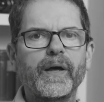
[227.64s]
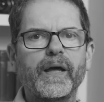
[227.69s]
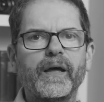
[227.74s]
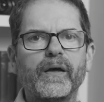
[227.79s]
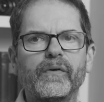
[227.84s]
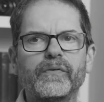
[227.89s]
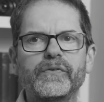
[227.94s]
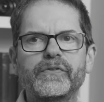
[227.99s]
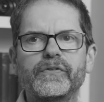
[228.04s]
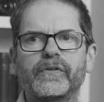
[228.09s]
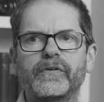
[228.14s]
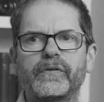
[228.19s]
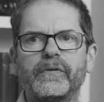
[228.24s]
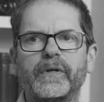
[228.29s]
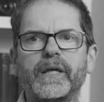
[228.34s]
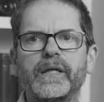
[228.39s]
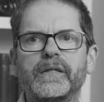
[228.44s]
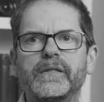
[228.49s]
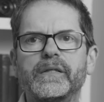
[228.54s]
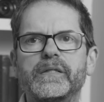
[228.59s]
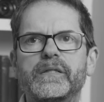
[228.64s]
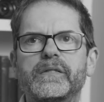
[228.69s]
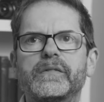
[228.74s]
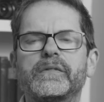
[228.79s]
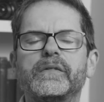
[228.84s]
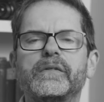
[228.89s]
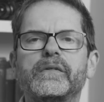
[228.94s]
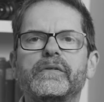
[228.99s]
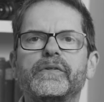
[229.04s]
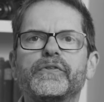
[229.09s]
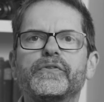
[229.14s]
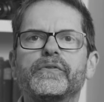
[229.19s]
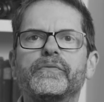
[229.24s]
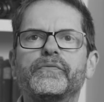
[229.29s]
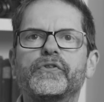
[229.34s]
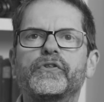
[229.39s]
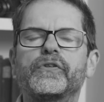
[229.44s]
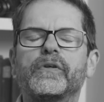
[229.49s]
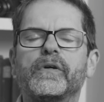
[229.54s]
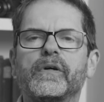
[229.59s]
out to create a series of
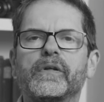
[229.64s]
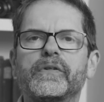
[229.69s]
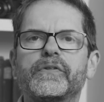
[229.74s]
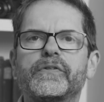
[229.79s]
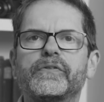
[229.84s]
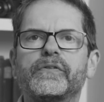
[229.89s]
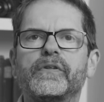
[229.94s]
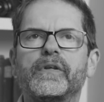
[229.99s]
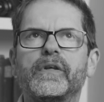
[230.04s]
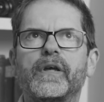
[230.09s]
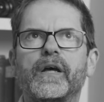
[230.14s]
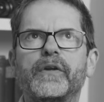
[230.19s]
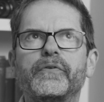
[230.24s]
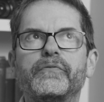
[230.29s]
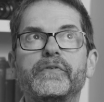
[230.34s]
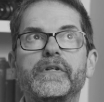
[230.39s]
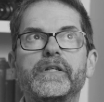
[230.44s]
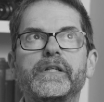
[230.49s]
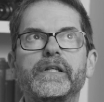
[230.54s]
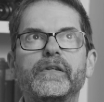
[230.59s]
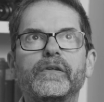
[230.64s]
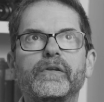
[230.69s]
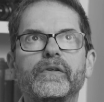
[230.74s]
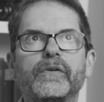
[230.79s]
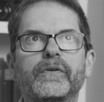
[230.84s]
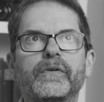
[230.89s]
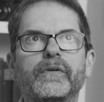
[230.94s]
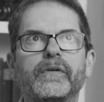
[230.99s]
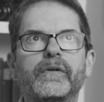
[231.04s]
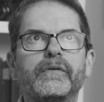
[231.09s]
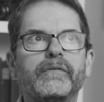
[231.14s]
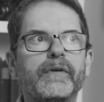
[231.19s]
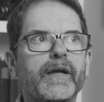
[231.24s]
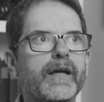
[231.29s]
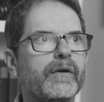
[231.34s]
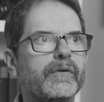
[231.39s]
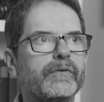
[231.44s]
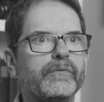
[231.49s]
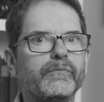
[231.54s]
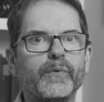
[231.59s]
shots and really look
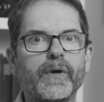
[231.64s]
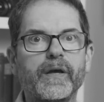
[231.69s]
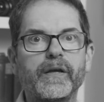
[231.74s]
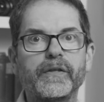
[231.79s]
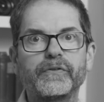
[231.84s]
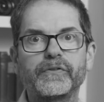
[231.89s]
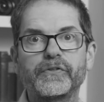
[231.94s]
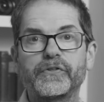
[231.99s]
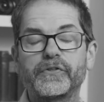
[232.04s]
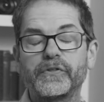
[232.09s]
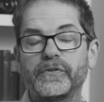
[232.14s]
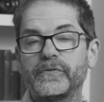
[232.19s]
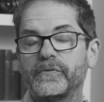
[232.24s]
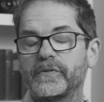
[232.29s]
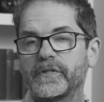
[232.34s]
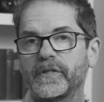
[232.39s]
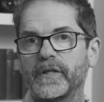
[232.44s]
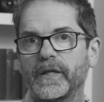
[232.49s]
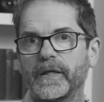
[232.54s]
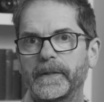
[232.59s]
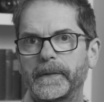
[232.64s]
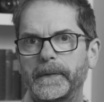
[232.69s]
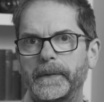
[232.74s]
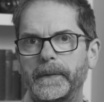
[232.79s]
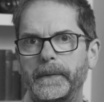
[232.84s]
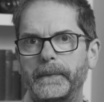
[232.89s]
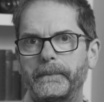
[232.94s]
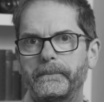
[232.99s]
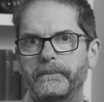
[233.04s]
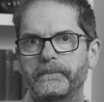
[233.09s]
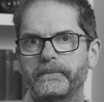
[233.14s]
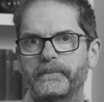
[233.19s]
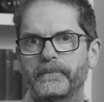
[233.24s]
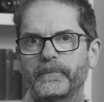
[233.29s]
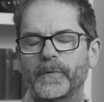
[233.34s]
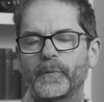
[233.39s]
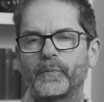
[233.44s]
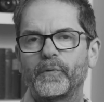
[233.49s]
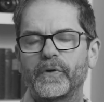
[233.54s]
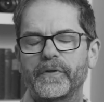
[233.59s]
around where you're shooting,
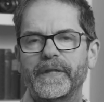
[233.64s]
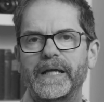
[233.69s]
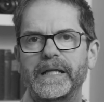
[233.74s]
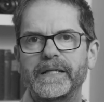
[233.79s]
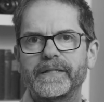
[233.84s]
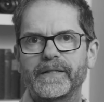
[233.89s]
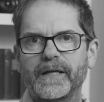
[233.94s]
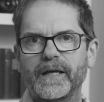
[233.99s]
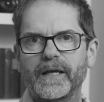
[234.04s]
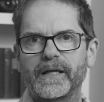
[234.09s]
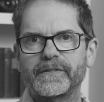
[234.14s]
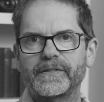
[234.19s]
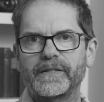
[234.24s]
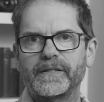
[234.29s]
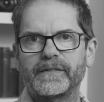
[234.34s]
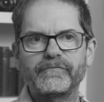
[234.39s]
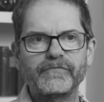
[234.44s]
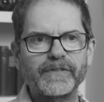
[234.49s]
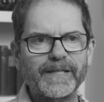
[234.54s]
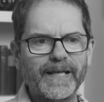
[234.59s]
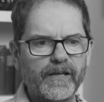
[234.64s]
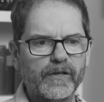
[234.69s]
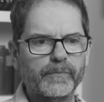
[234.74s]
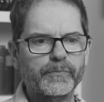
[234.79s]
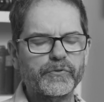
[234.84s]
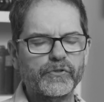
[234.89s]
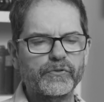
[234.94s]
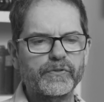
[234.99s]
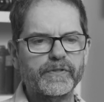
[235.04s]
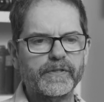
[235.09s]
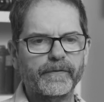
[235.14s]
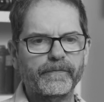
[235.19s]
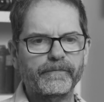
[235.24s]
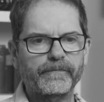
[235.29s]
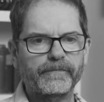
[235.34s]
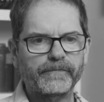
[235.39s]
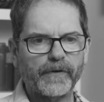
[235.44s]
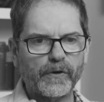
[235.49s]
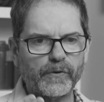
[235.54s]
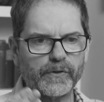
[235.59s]
what that does, it really helps you to
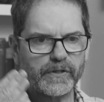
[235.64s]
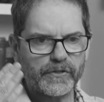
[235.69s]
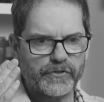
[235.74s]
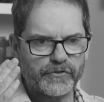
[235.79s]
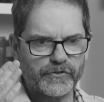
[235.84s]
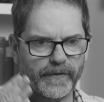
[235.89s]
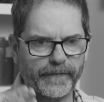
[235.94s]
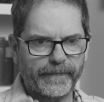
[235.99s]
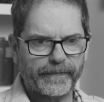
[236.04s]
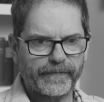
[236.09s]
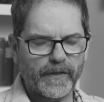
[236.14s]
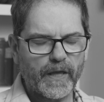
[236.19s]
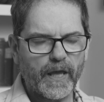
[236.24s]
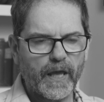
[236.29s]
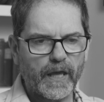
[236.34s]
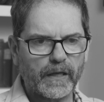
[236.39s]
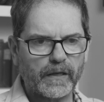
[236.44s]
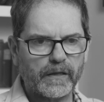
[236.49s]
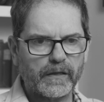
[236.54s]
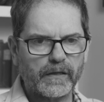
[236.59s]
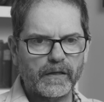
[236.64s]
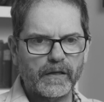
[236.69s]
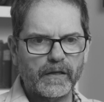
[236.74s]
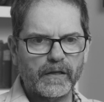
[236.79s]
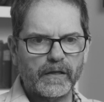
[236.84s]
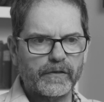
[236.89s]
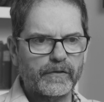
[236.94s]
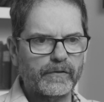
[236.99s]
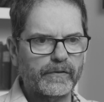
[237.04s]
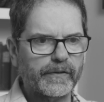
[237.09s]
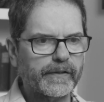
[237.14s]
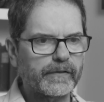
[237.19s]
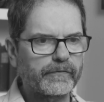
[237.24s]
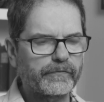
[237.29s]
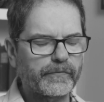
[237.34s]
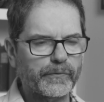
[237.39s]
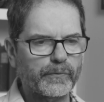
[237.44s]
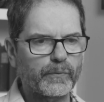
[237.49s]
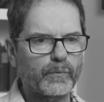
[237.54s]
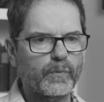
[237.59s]
focus, to think. You're looking
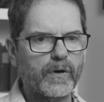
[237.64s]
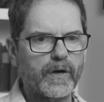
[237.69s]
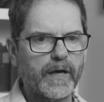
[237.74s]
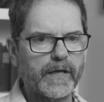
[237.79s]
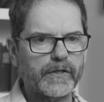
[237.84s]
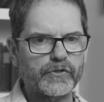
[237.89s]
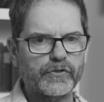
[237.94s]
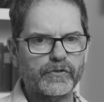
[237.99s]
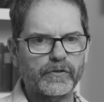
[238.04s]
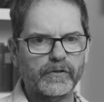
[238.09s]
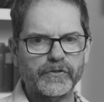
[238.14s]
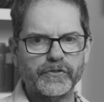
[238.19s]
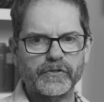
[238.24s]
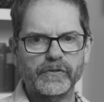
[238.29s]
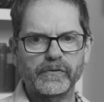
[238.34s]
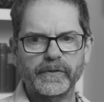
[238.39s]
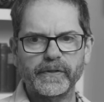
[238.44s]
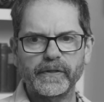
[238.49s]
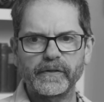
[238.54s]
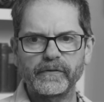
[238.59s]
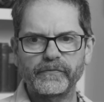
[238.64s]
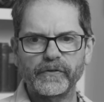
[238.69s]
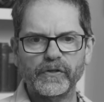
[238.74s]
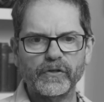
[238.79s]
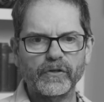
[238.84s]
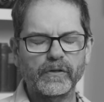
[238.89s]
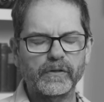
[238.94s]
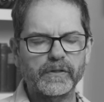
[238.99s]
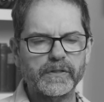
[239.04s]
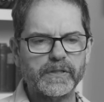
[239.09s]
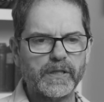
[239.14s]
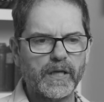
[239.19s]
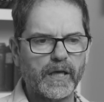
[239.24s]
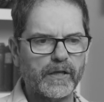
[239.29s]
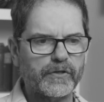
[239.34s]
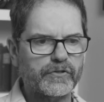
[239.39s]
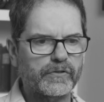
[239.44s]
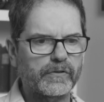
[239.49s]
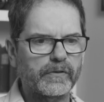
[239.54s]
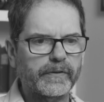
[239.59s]
for the wide shots, you're looking for
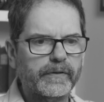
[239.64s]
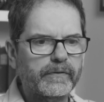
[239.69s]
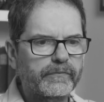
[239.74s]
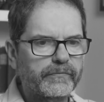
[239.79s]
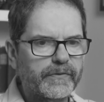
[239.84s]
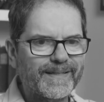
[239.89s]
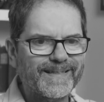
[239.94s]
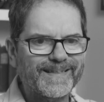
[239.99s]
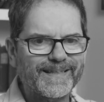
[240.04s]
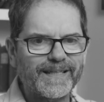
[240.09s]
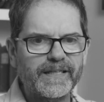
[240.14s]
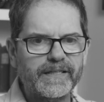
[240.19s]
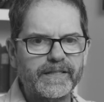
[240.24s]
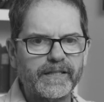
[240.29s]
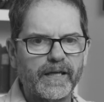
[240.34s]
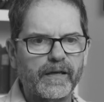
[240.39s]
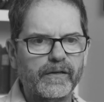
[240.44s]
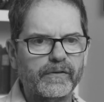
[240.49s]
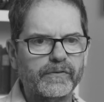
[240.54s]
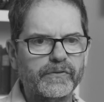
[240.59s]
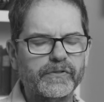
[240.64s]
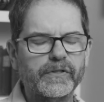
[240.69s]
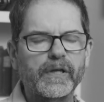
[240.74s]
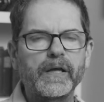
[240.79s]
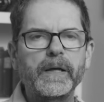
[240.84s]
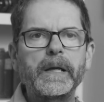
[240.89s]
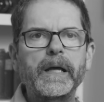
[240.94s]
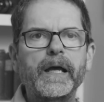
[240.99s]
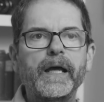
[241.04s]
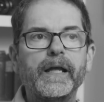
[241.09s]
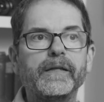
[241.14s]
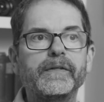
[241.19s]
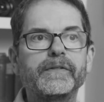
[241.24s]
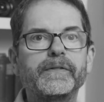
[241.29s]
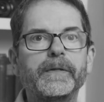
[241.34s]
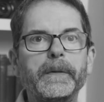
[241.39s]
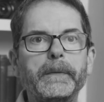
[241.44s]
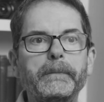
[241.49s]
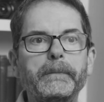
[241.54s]
context, you're looking for details, and